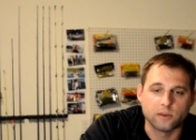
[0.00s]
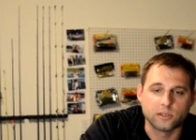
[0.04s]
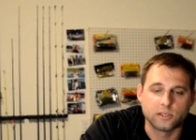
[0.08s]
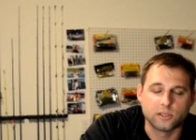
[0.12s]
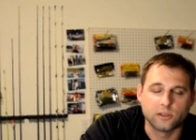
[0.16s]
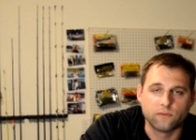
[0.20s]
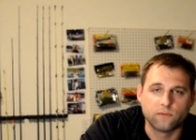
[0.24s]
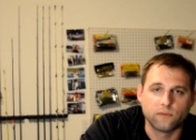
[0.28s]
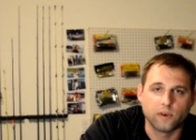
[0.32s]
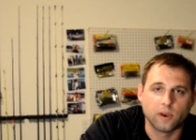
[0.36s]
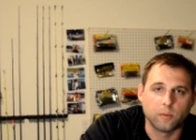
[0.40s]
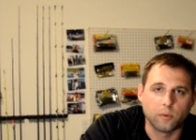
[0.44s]
It's
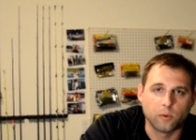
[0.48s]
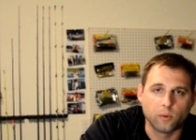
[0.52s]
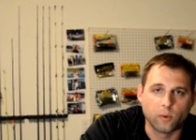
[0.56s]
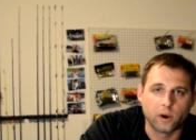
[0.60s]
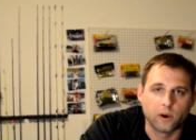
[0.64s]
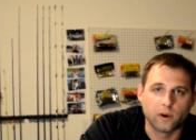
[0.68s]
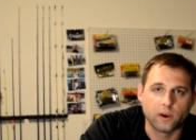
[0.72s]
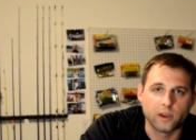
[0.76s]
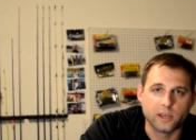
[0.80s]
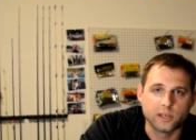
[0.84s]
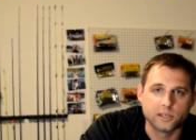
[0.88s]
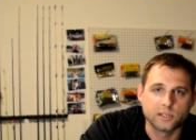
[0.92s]
the
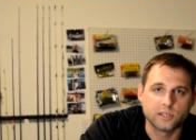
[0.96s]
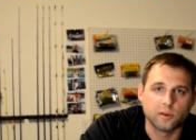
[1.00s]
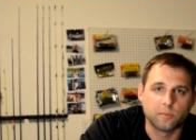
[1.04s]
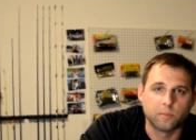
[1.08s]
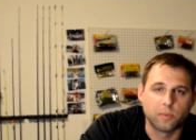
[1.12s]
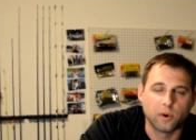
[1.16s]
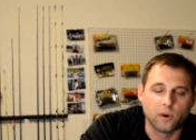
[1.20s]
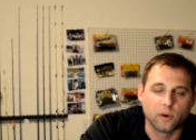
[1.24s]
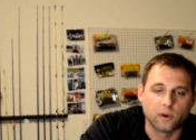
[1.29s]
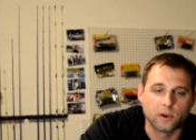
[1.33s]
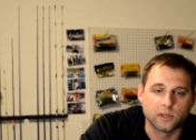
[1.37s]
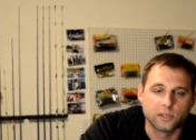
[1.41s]
February
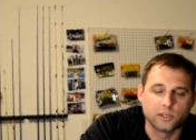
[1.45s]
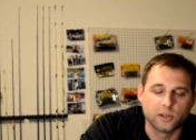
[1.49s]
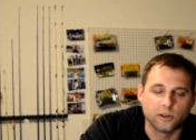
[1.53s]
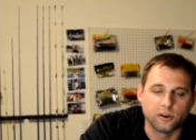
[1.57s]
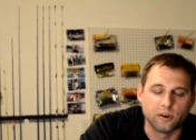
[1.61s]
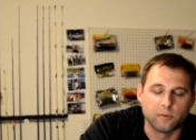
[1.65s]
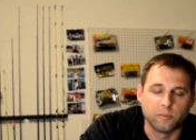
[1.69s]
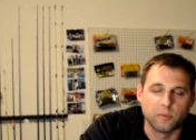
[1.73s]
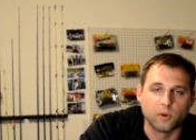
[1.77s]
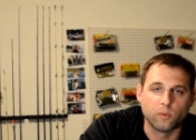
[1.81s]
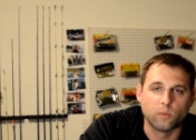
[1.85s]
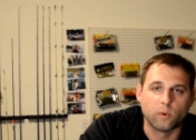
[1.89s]
Istokpoga
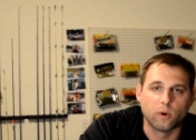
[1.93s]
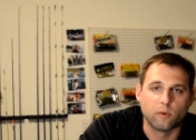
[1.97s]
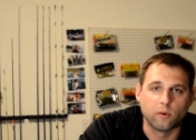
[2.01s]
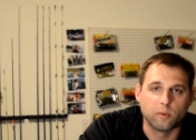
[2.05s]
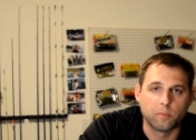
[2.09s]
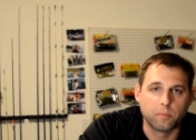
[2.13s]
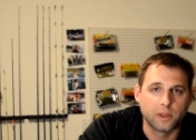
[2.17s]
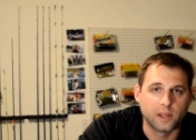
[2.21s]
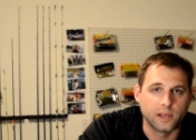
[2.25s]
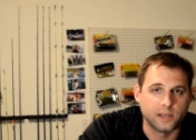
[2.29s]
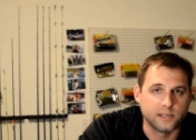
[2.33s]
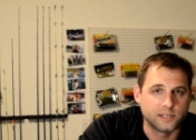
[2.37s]
tournament where we
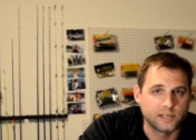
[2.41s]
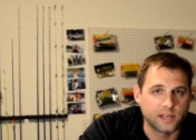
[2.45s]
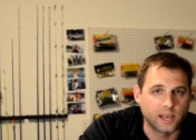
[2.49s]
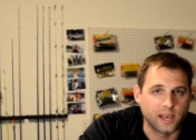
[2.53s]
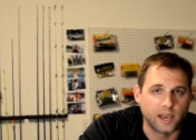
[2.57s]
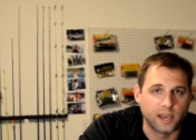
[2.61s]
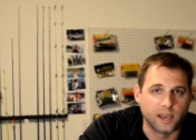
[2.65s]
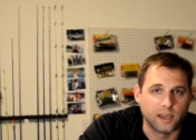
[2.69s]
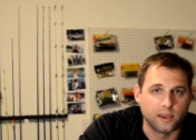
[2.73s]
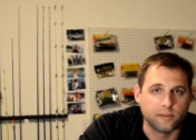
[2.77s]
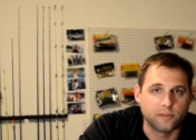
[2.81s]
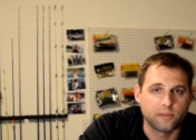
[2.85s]
placed
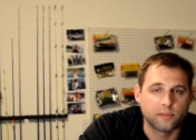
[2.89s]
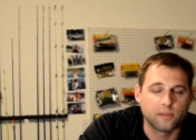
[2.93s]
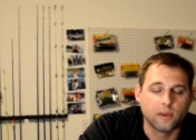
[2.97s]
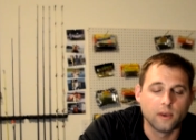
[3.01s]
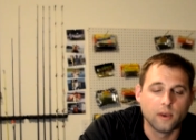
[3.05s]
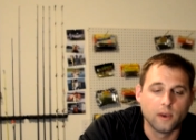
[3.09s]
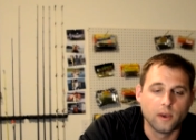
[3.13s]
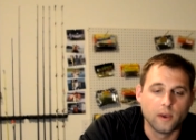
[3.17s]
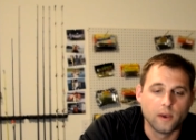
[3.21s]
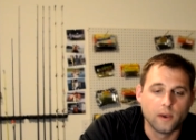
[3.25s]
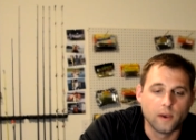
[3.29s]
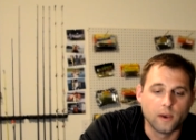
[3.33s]

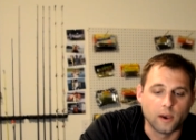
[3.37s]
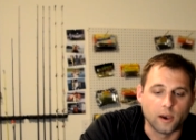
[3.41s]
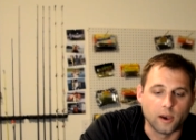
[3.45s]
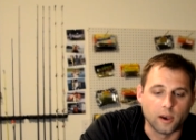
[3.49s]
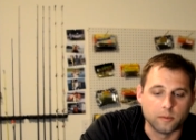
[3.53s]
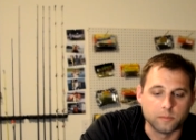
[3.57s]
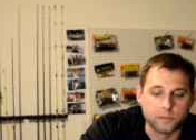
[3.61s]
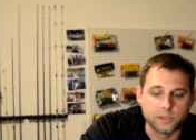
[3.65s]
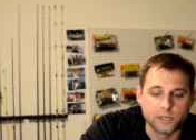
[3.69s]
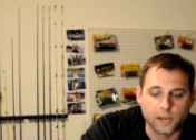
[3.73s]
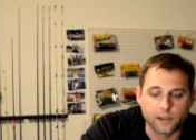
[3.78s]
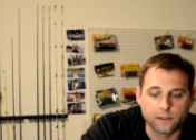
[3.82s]

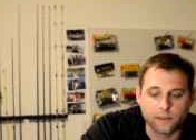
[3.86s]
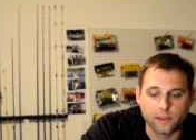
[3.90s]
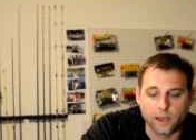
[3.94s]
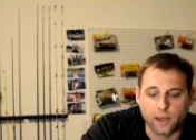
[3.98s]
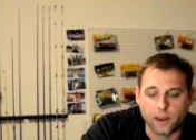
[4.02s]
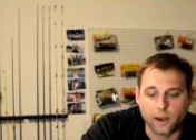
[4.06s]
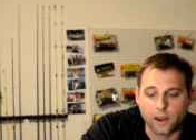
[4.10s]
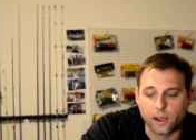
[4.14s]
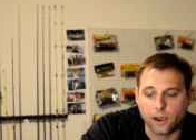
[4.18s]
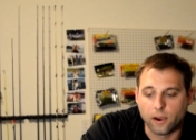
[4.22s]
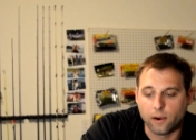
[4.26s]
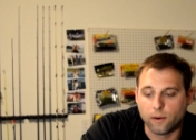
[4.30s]
8th. Check
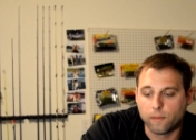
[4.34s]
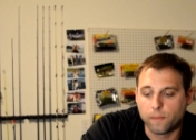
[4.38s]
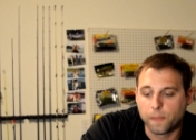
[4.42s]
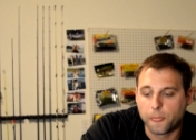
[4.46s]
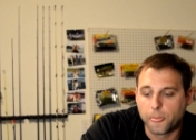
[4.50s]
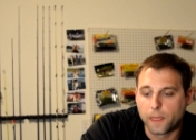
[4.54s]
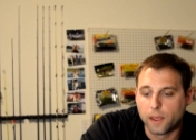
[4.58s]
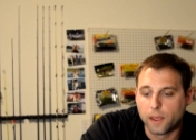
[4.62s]
that out.